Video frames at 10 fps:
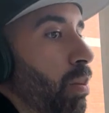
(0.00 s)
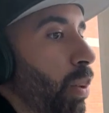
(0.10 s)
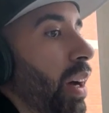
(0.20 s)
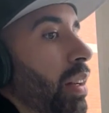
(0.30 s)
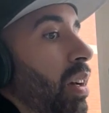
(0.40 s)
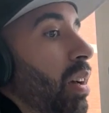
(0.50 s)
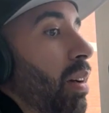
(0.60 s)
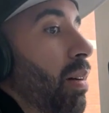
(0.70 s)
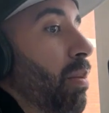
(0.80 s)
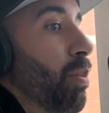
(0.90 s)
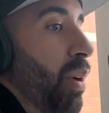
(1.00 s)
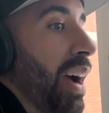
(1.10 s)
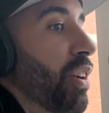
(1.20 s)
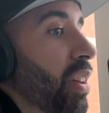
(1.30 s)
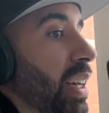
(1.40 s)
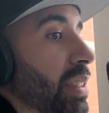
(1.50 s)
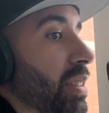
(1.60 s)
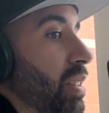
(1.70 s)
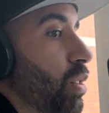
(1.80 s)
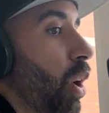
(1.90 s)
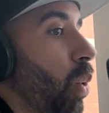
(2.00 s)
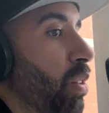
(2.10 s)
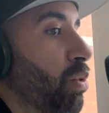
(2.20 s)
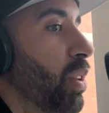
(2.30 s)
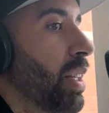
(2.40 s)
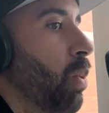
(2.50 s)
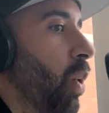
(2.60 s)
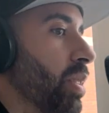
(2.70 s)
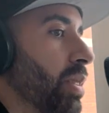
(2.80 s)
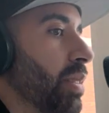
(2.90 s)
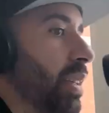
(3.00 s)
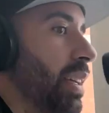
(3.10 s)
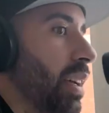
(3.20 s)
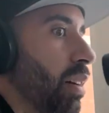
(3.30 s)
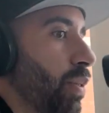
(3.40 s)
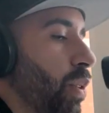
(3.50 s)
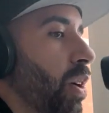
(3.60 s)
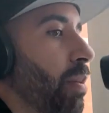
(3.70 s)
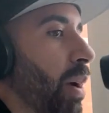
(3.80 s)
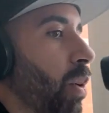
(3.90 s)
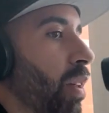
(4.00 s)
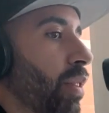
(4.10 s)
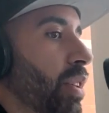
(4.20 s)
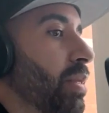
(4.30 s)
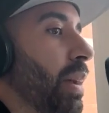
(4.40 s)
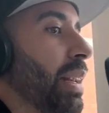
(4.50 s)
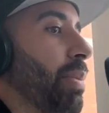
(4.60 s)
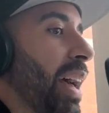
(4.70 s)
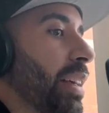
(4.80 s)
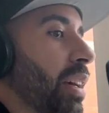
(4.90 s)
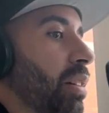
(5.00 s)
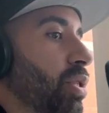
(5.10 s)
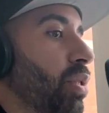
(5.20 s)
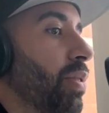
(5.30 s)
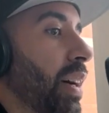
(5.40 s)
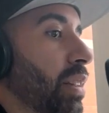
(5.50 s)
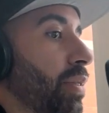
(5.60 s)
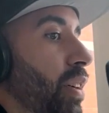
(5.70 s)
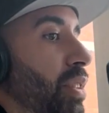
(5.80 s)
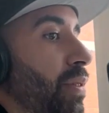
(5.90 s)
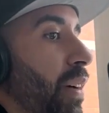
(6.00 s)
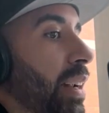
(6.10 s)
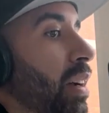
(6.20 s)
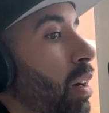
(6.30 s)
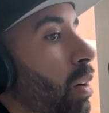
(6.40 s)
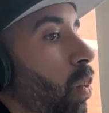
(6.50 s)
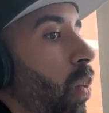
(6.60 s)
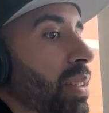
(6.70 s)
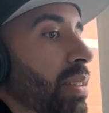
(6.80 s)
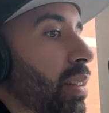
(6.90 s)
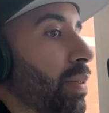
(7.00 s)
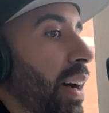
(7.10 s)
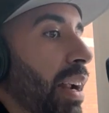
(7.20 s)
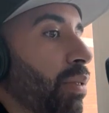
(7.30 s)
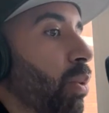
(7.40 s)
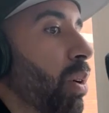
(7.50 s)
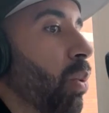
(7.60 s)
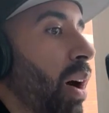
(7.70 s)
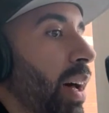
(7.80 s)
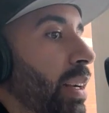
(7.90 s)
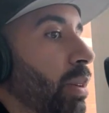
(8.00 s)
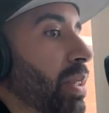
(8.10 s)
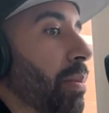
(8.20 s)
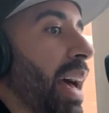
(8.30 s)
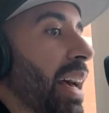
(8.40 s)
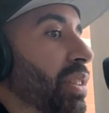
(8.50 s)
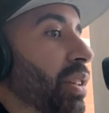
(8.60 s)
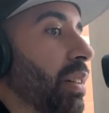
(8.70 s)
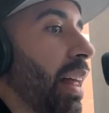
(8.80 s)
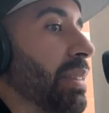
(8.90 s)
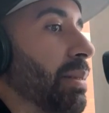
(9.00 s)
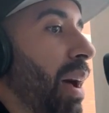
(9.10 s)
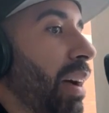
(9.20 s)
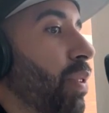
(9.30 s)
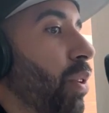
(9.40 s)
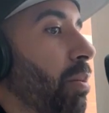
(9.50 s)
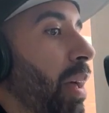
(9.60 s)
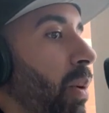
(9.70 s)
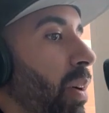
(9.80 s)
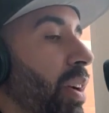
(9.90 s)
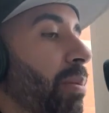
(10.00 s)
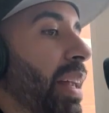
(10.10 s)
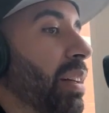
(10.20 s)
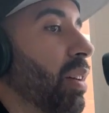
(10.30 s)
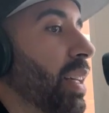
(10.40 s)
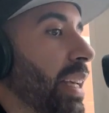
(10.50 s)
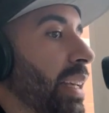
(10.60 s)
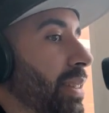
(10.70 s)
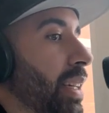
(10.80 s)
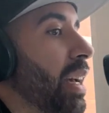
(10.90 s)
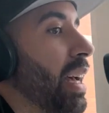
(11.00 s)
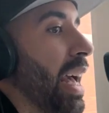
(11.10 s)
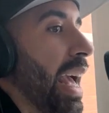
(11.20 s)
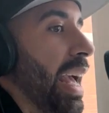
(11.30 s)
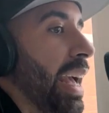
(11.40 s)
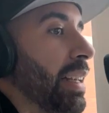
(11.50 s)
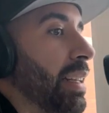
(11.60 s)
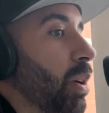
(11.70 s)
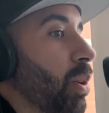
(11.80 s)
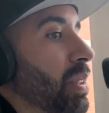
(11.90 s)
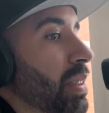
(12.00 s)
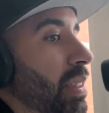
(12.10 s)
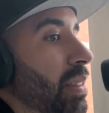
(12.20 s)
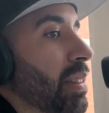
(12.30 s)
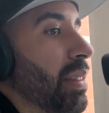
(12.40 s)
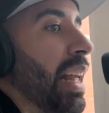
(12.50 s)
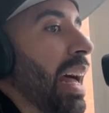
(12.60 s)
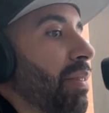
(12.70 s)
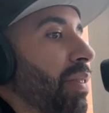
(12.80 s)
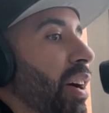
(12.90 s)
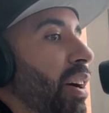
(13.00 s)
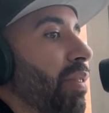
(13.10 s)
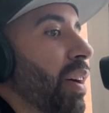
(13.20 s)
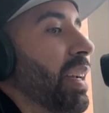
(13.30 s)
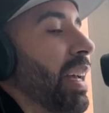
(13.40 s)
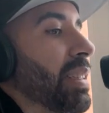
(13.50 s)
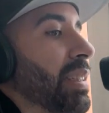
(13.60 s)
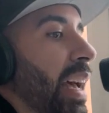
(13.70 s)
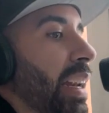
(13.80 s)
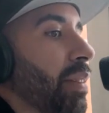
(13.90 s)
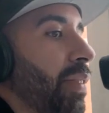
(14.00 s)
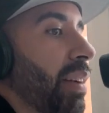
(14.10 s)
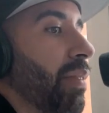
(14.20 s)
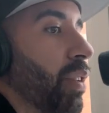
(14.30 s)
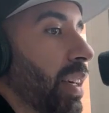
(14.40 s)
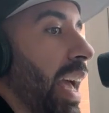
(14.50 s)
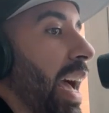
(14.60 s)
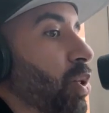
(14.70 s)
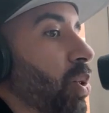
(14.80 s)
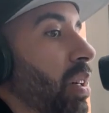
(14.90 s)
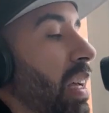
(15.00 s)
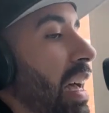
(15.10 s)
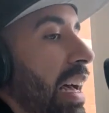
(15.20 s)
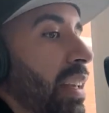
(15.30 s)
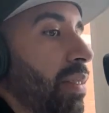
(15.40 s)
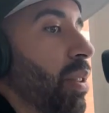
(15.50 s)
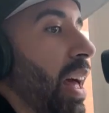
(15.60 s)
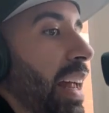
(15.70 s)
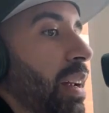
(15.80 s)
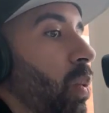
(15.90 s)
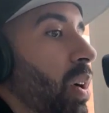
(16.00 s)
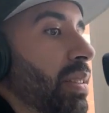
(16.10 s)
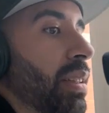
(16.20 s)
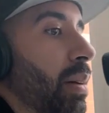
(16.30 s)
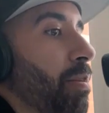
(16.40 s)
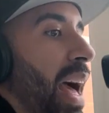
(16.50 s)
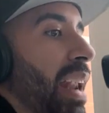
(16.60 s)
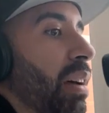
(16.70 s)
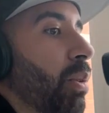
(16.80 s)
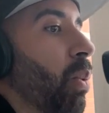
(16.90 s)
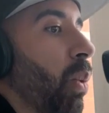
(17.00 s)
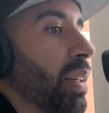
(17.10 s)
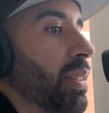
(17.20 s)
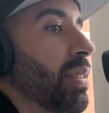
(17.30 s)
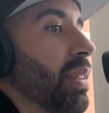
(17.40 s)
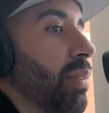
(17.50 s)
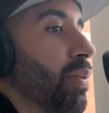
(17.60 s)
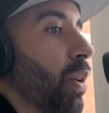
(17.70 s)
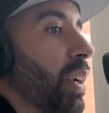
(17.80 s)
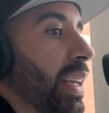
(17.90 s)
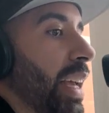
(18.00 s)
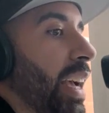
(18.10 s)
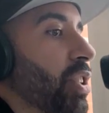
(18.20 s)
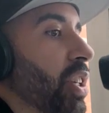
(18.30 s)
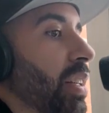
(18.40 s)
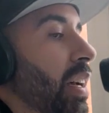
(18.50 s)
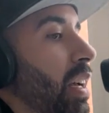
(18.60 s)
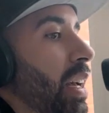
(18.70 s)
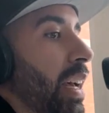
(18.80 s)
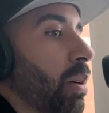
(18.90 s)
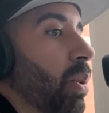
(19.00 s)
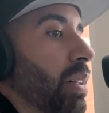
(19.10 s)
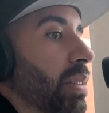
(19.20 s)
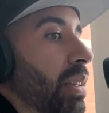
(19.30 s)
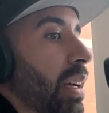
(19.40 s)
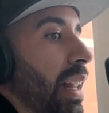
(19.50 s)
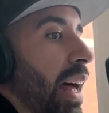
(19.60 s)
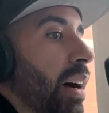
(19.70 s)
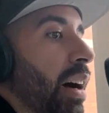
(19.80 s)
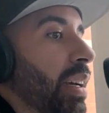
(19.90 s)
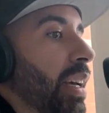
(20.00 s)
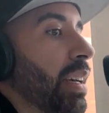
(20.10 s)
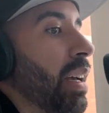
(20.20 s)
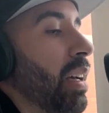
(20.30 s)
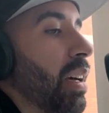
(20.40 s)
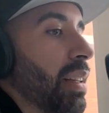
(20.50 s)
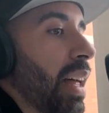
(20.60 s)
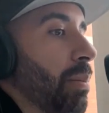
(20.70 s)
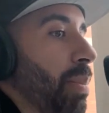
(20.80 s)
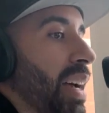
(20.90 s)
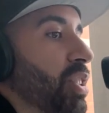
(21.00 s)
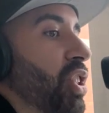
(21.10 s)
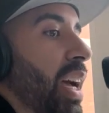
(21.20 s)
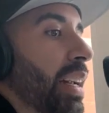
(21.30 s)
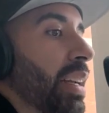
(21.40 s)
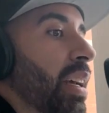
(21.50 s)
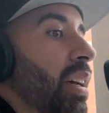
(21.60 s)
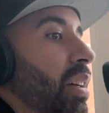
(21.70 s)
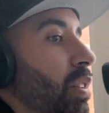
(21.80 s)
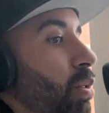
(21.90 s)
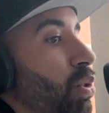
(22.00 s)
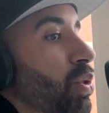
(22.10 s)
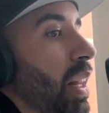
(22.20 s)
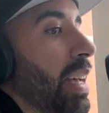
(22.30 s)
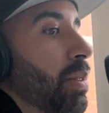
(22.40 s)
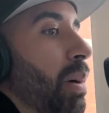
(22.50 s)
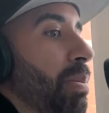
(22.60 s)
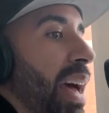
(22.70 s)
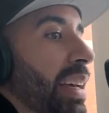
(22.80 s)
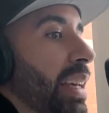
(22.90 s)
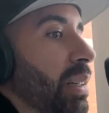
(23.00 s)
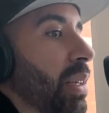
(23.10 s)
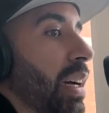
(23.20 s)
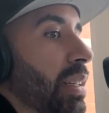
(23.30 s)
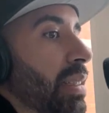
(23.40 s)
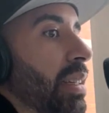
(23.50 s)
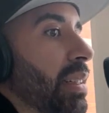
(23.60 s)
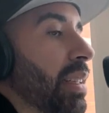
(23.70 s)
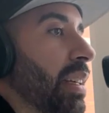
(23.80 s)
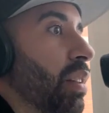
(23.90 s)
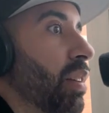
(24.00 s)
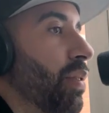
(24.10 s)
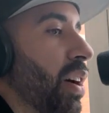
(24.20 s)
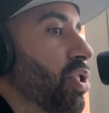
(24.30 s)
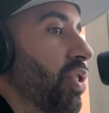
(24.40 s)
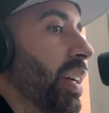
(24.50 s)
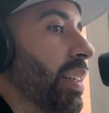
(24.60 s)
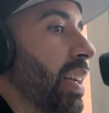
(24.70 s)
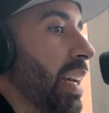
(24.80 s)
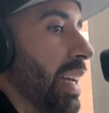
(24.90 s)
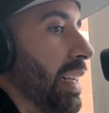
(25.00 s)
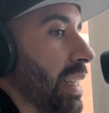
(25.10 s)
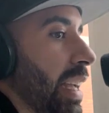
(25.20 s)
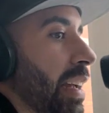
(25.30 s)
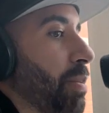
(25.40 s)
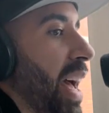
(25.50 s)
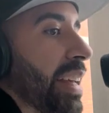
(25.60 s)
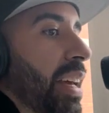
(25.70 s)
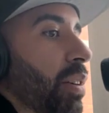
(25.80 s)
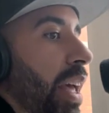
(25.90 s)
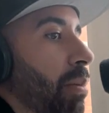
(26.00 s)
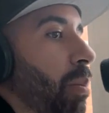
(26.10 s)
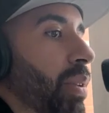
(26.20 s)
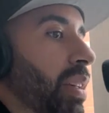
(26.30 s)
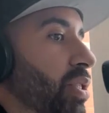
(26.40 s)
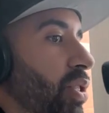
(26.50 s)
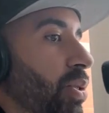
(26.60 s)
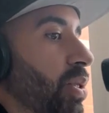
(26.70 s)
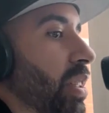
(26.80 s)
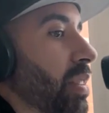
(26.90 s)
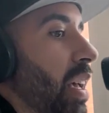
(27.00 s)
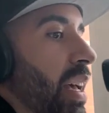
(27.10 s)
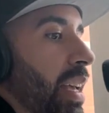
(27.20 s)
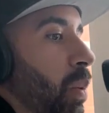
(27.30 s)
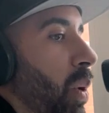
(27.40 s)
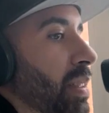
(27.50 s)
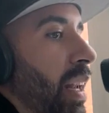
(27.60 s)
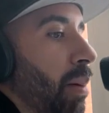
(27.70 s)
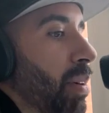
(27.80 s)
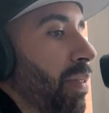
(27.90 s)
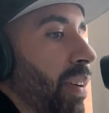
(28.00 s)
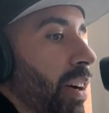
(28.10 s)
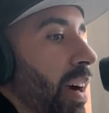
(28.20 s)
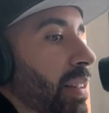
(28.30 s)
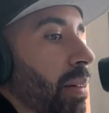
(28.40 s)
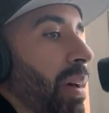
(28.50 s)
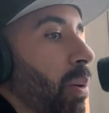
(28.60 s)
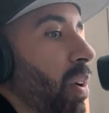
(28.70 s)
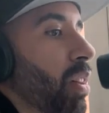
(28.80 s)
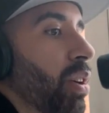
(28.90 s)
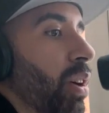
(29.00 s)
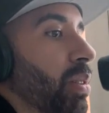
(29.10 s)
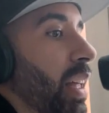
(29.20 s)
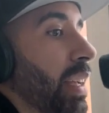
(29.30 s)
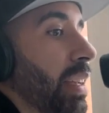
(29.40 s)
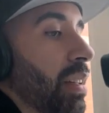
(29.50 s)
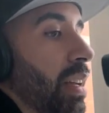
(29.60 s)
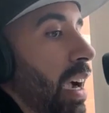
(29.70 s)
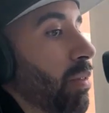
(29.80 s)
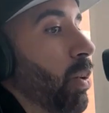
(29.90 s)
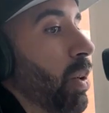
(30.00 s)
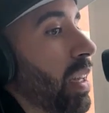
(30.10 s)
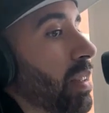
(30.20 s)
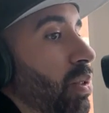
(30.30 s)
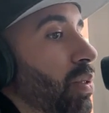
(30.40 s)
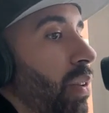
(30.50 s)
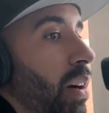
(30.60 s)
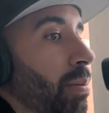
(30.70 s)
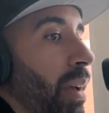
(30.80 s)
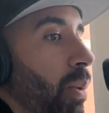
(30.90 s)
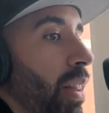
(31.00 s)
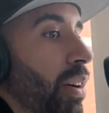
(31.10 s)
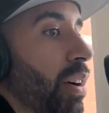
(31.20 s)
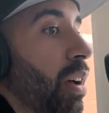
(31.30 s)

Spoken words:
But prior to this, no one really wants to see a Floyd Mayweather versus Manny Pacquiao 2 fight. The first fight wasn't the fight everyone wanted. It was a masterclass by Floyd Mayweather. He made it look easy. And it was not a very, very exciting fight for the casual. I give you that. It wasn't the battle that we wanted to see Floyd engage in. It was a lot of hugging, a lot of pot-shotting, neutralizing what Pacquiao does, and he looked frustrated. And at the end, Pacquiao came up with excuses. He wasn't able to figure out the Mayweather code like everyone else who's fought in Mayweather.